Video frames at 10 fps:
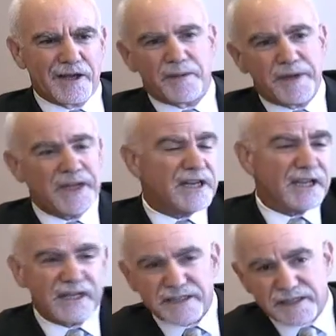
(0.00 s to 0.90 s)
competing
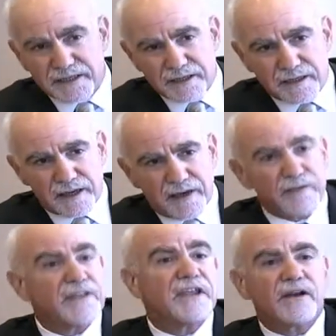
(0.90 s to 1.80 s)
against
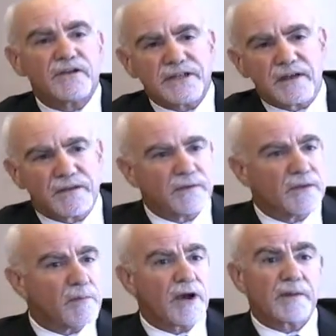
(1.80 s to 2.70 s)
everything else out there in
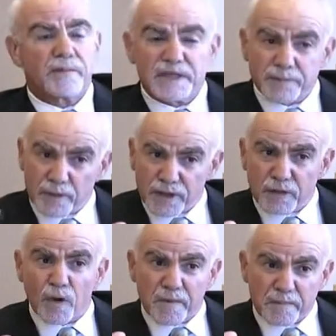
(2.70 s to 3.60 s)
the marketplace, but only
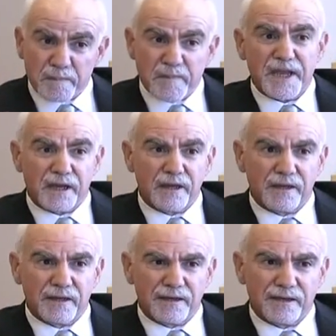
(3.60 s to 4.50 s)
one big,
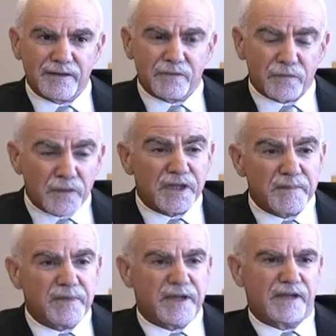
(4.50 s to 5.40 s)
really
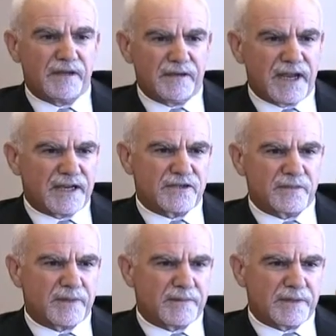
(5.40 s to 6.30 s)
big
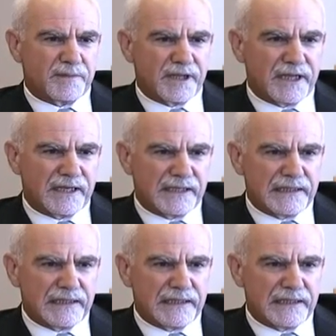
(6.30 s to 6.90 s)
national public plan.